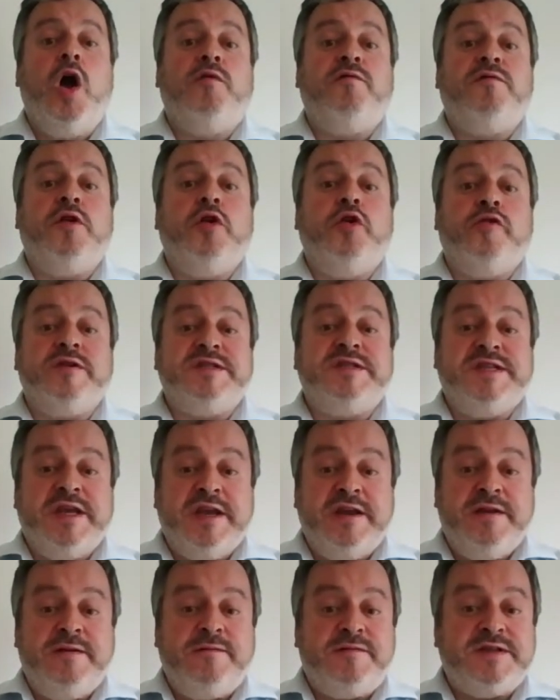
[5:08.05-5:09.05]

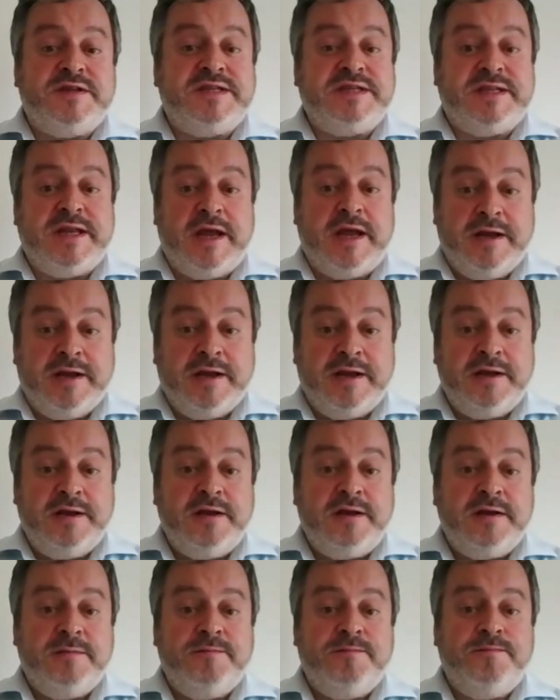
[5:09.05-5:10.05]
fluorescein for
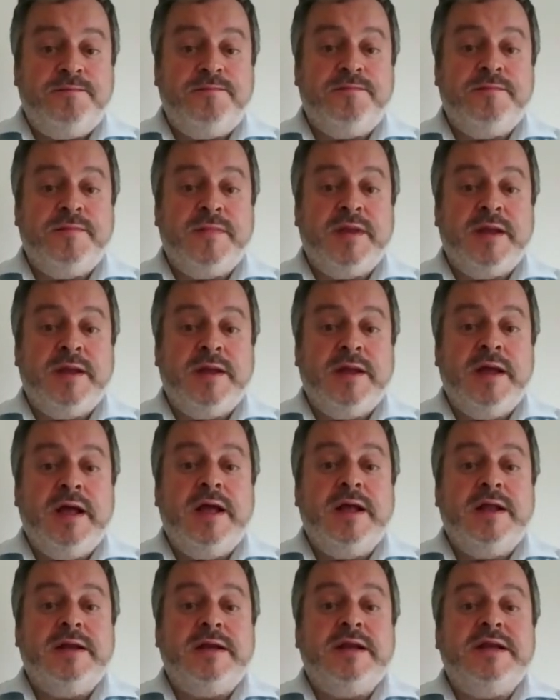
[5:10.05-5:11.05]
staining,
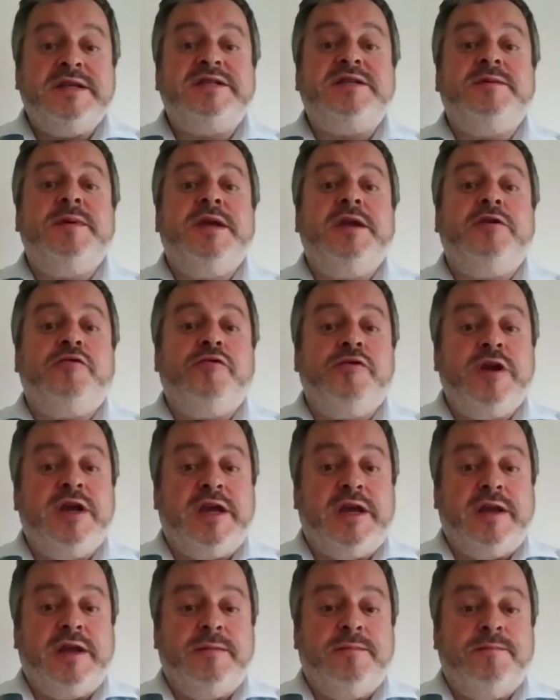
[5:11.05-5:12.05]
Lisamine
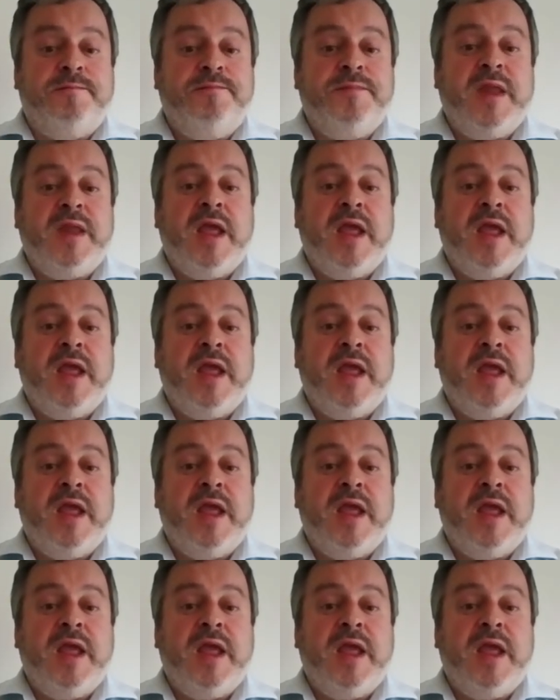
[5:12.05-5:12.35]
Green.